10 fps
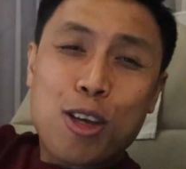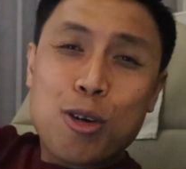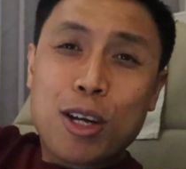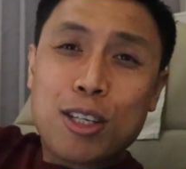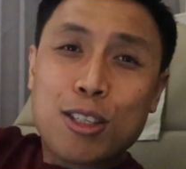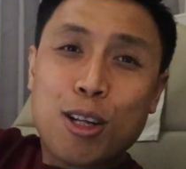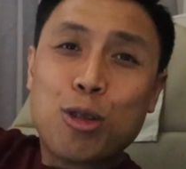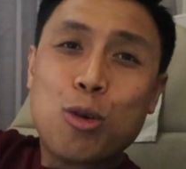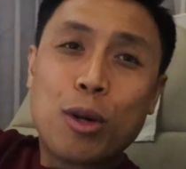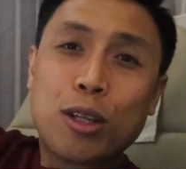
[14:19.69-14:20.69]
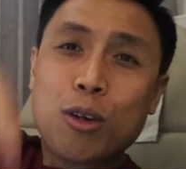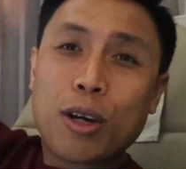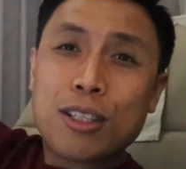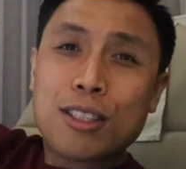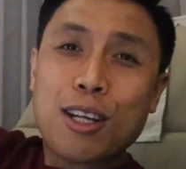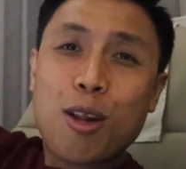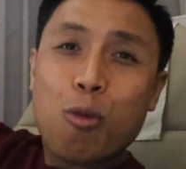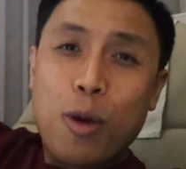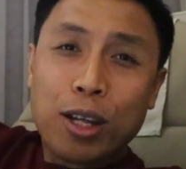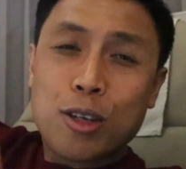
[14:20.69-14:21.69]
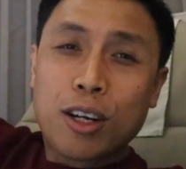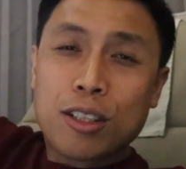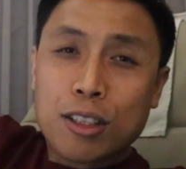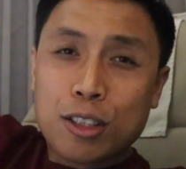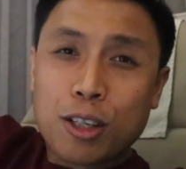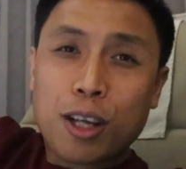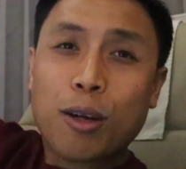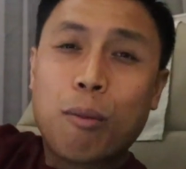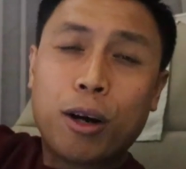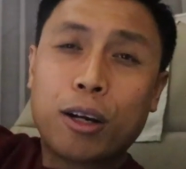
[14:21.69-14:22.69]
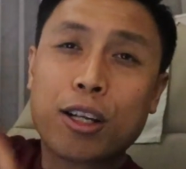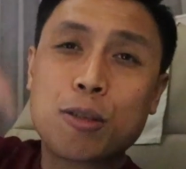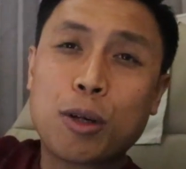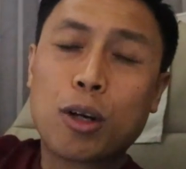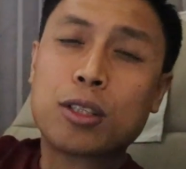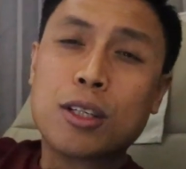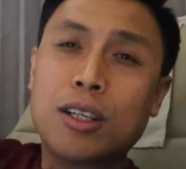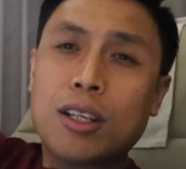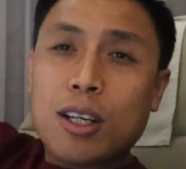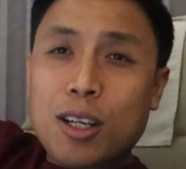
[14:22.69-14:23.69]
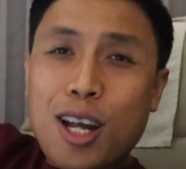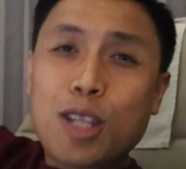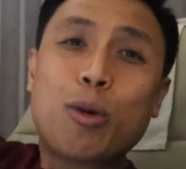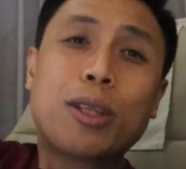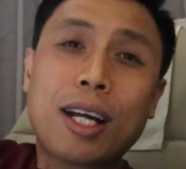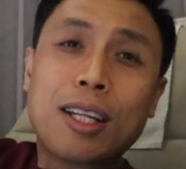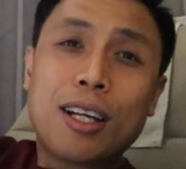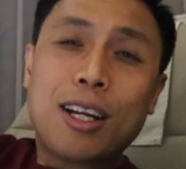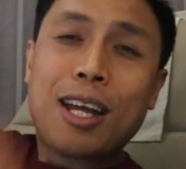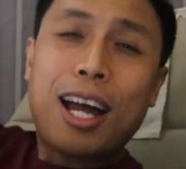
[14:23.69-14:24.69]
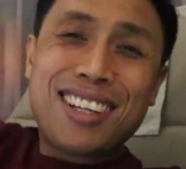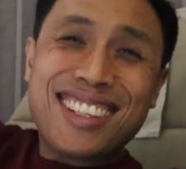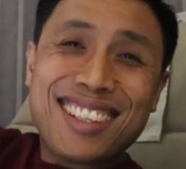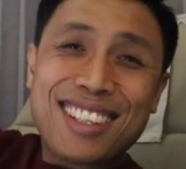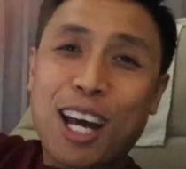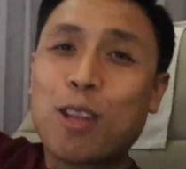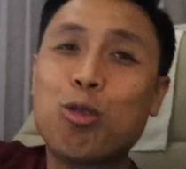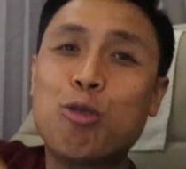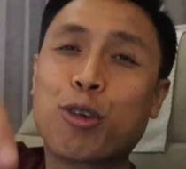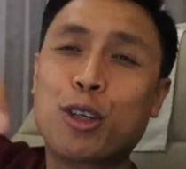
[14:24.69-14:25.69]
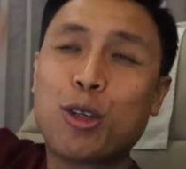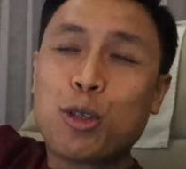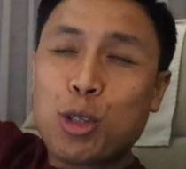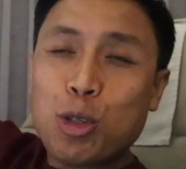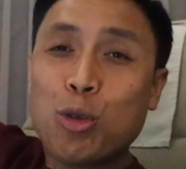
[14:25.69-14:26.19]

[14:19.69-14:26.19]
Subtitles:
You can still do it. You can still win. You can still trade the markets because that's what technical analysis can do for you.